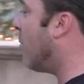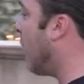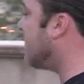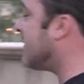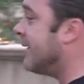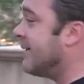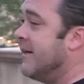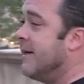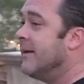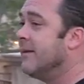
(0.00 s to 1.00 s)
reports,
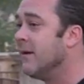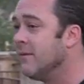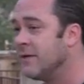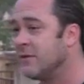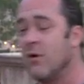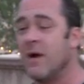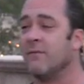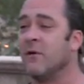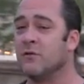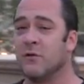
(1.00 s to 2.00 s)
they don't
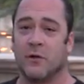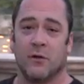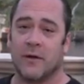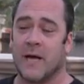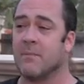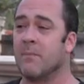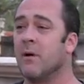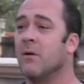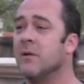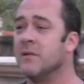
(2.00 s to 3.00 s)
have those nuclear
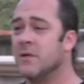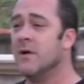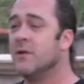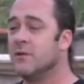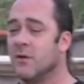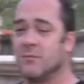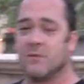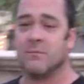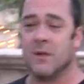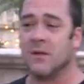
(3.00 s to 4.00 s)
capabilities in
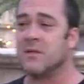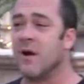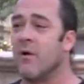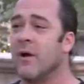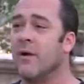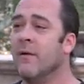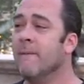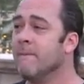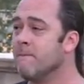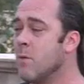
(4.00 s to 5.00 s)
terms of military
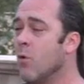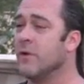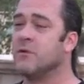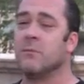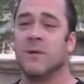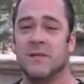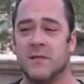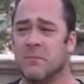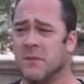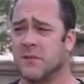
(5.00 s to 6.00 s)
or
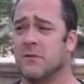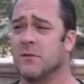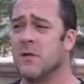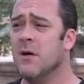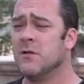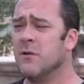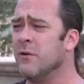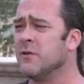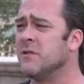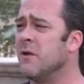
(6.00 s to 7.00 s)
interballistic missiles. So
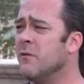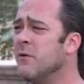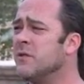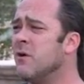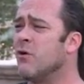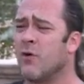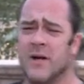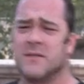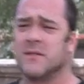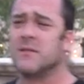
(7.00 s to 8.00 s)
there is no
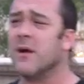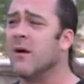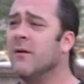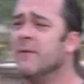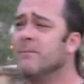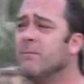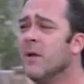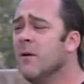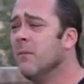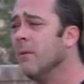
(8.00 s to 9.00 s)
crisis there.
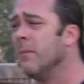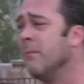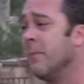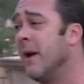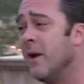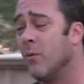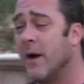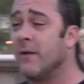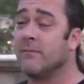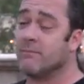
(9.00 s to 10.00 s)
But
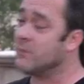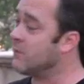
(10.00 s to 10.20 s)
anyway,